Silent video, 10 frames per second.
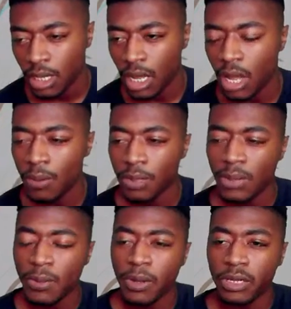A lot of
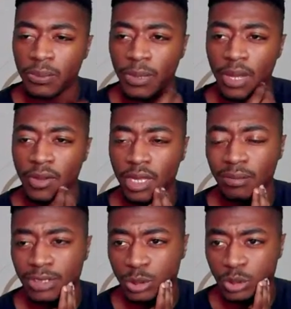people are comparing him
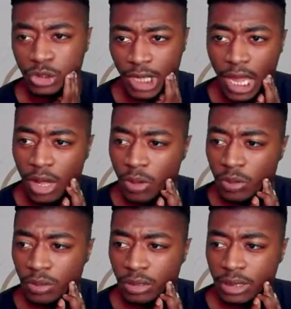to
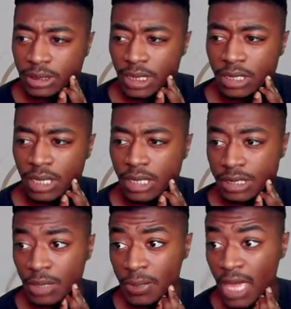Zhao and saying that he's
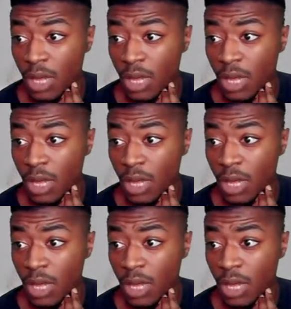going to be